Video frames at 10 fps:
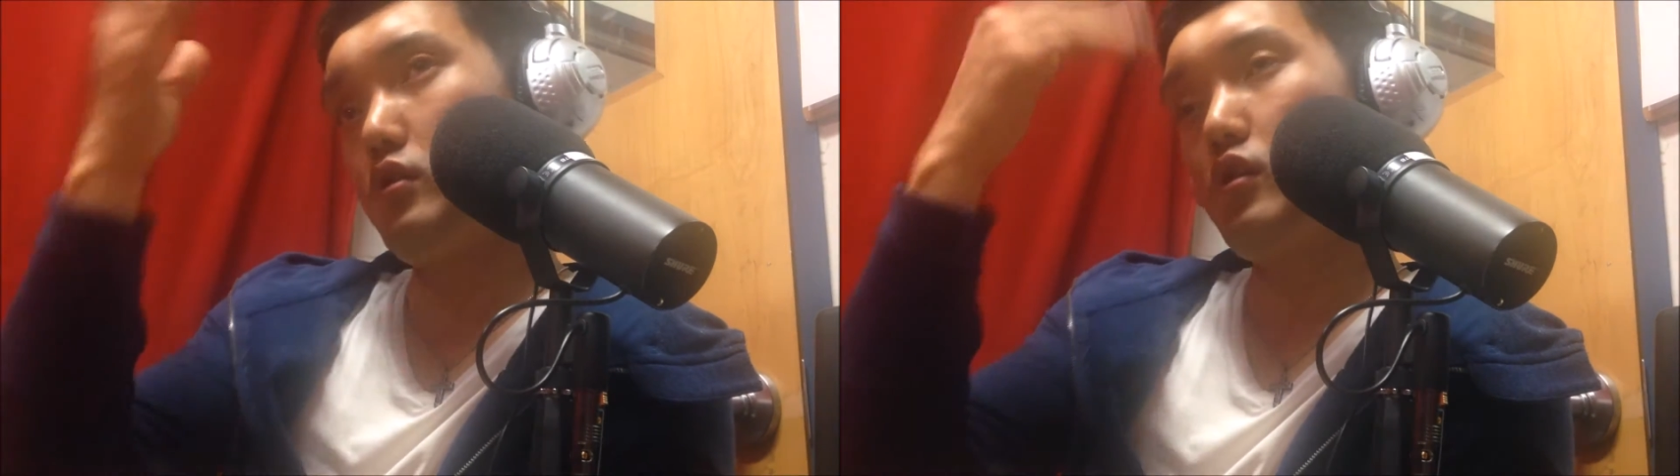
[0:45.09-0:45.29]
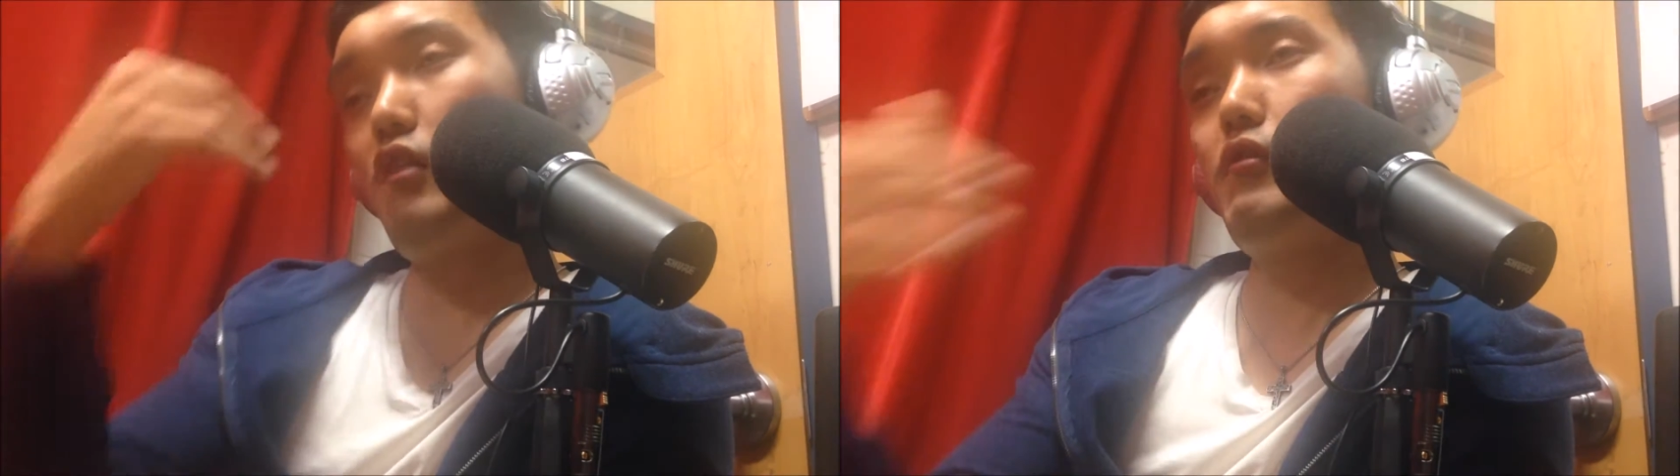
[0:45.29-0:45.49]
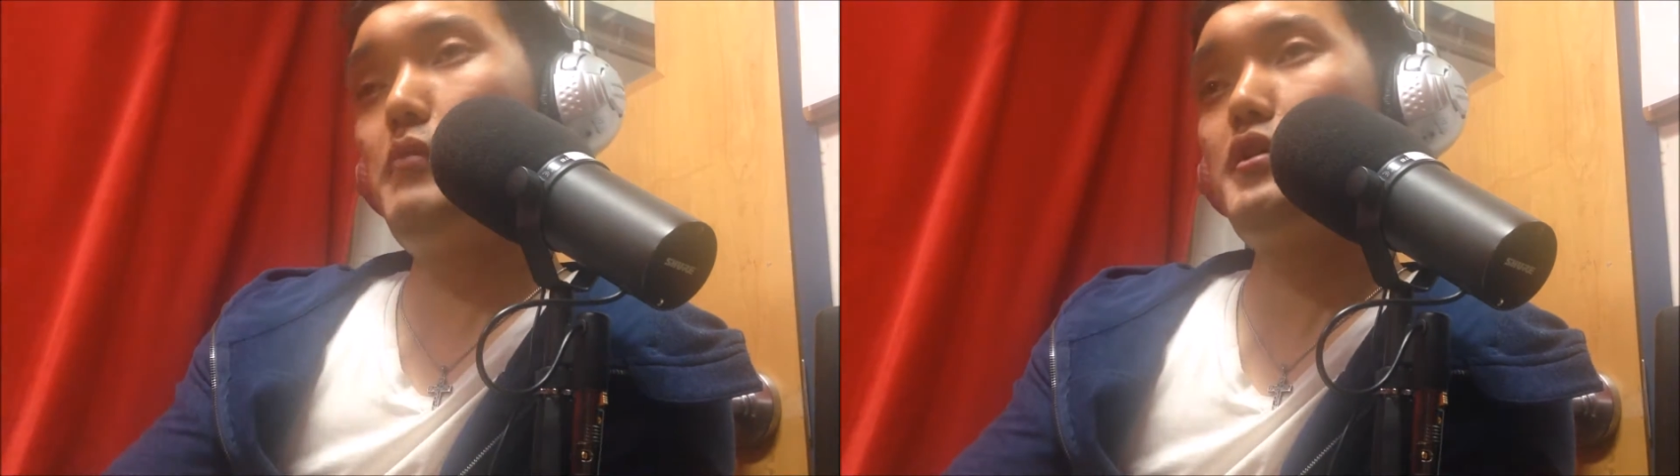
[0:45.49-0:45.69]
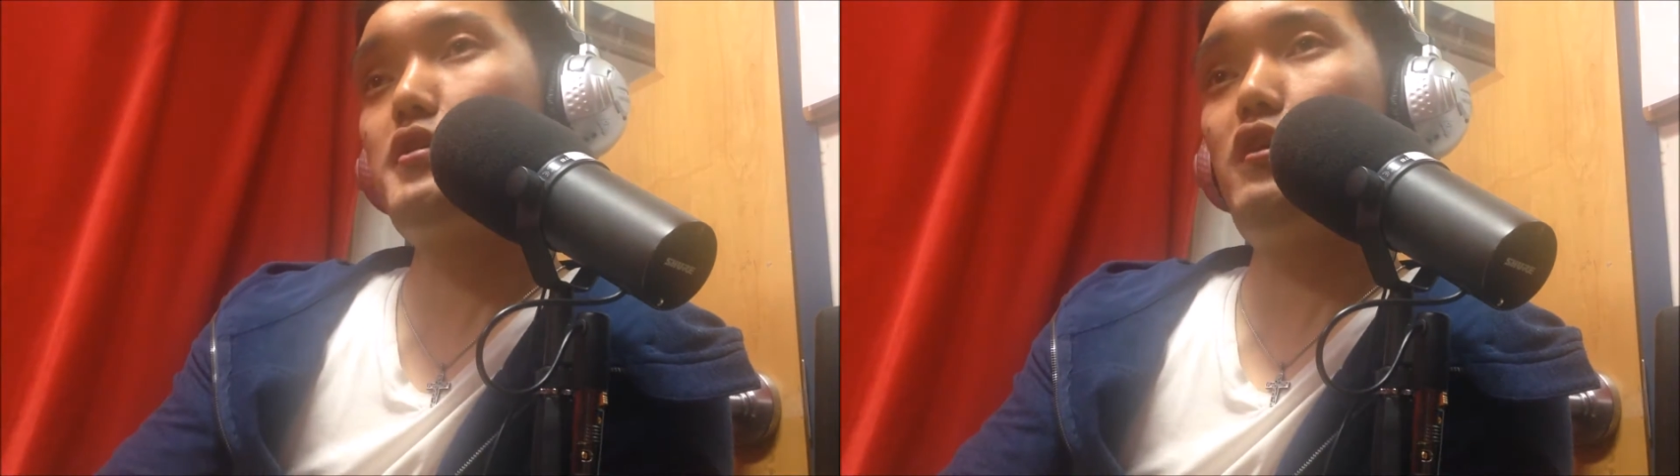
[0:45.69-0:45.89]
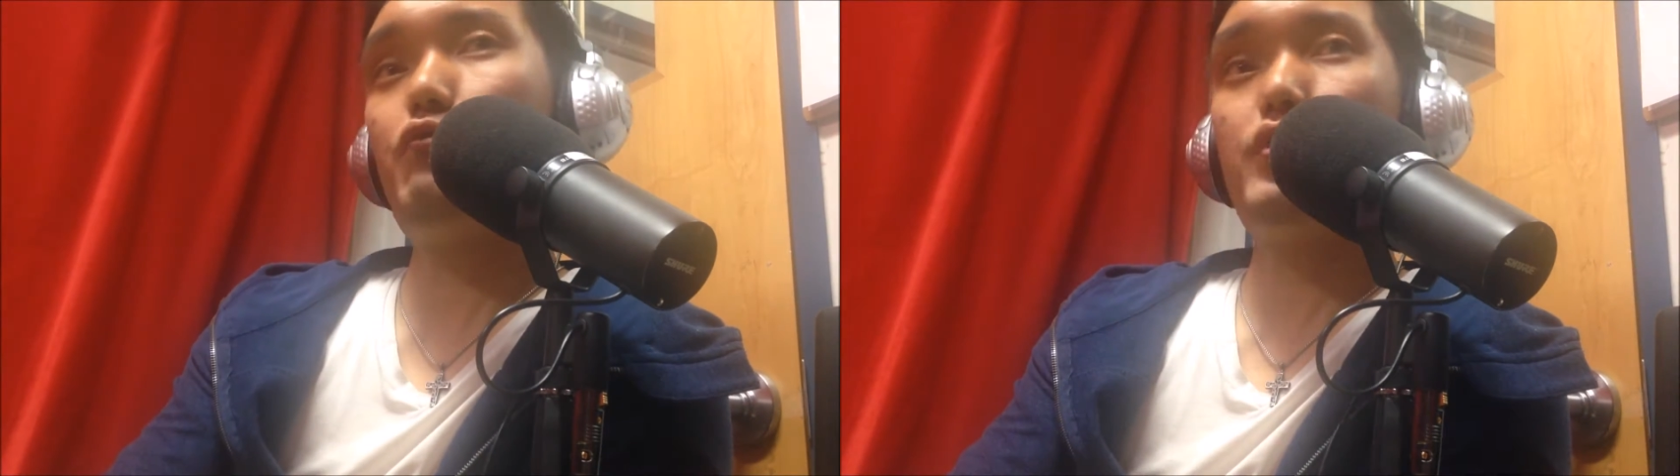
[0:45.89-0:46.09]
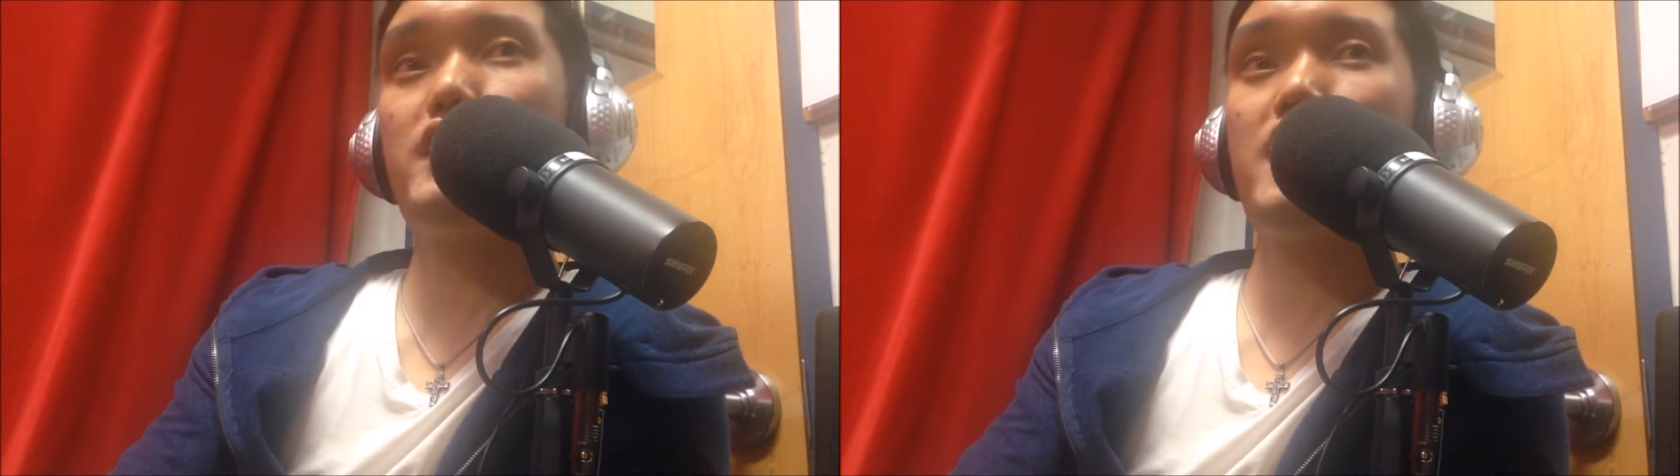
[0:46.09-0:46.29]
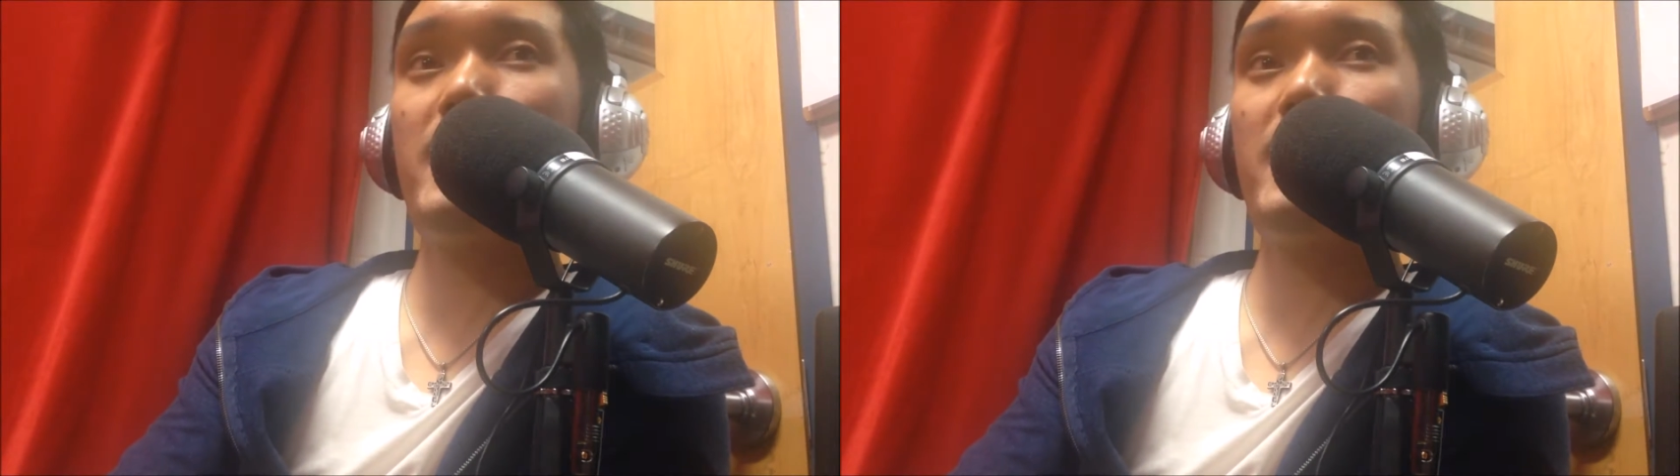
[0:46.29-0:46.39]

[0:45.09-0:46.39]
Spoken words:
just cover myself with the